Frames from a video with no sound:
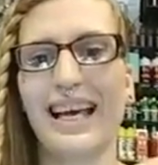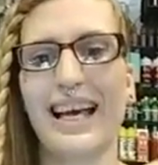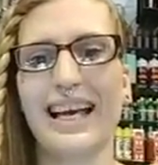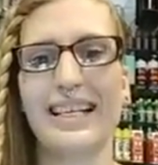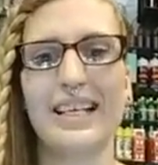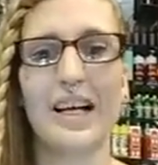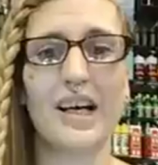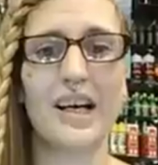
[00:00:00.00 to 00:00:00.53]
They
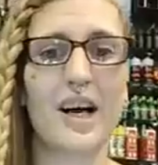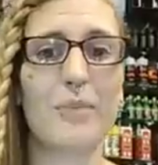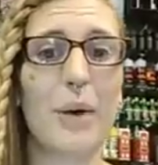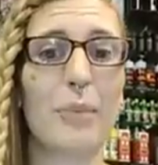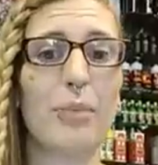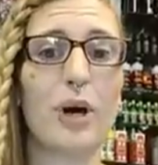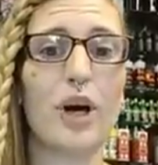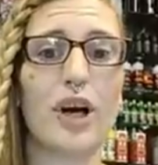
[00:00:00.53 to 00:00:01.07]
kind of
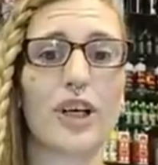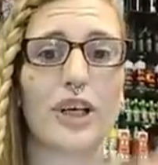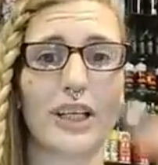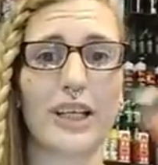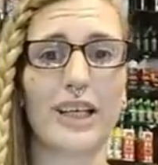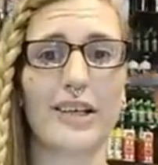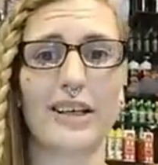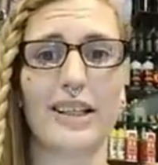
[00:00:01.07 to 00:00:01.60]
come
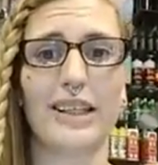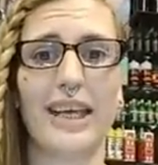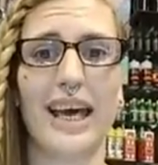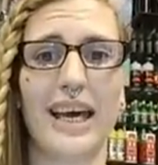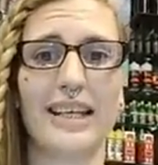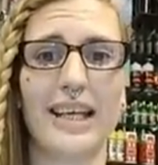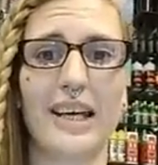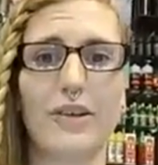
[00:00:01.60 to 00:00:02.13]
apart here at
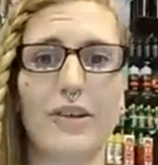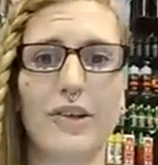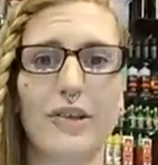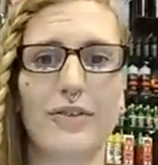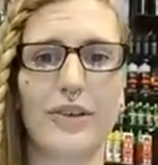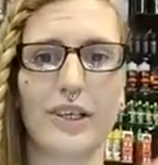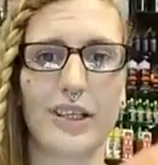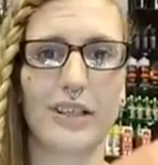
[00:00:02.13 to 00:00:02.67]
the end. I
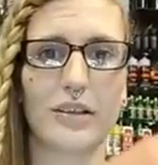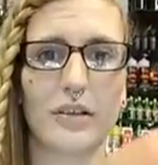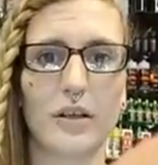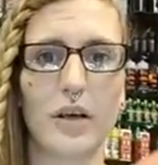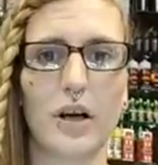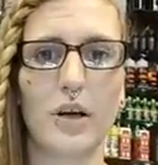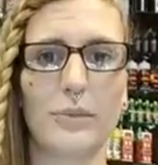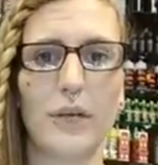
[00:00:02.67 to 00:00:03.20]
don't know if you
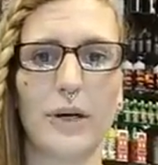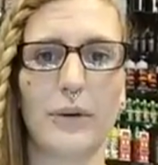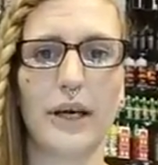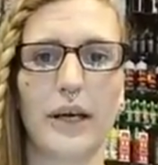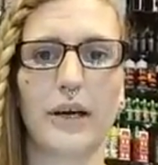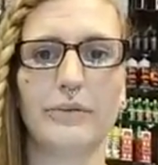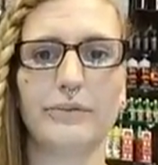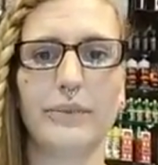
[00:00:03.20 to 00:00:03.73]
can... Oh,
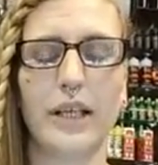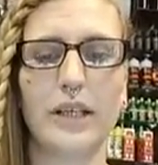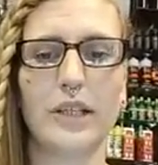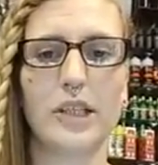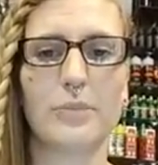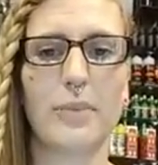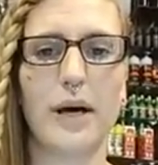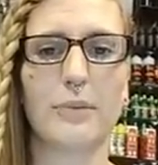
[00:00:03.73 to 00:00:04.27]
there we go.
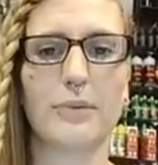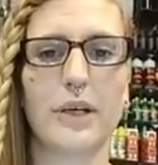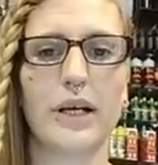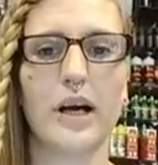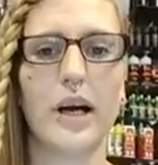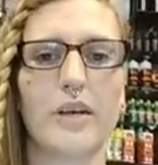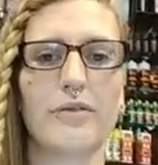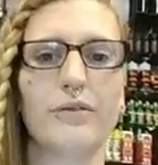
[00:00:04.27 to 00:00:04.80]
That just popped
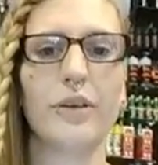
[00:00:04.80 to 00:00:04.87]
right off.